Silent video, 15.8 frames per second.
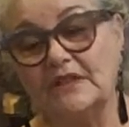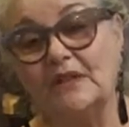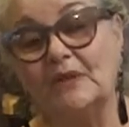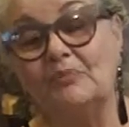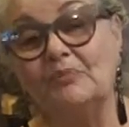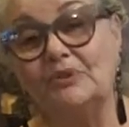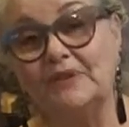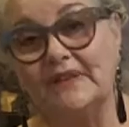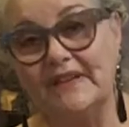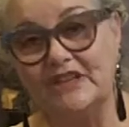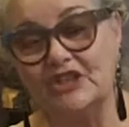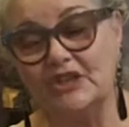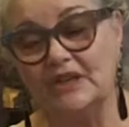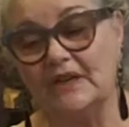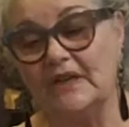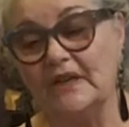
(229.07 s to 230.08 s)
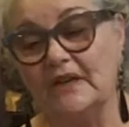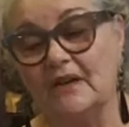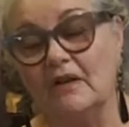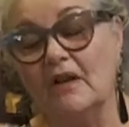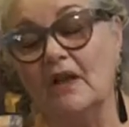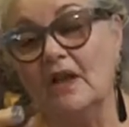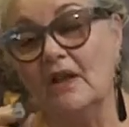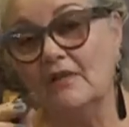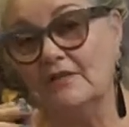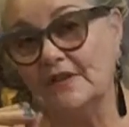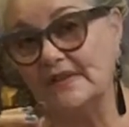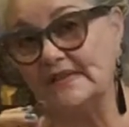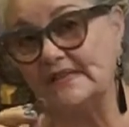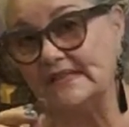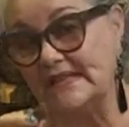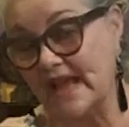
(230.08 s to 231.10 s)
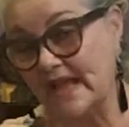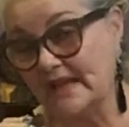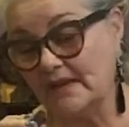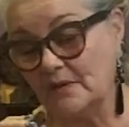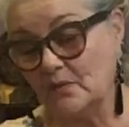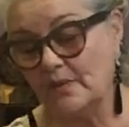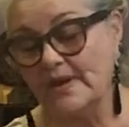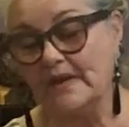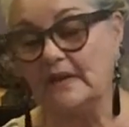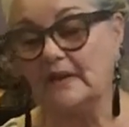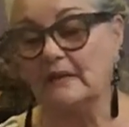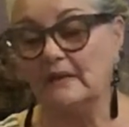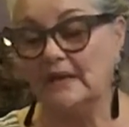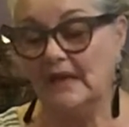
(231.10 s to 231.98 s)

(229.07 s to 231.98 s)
completion here for the second week.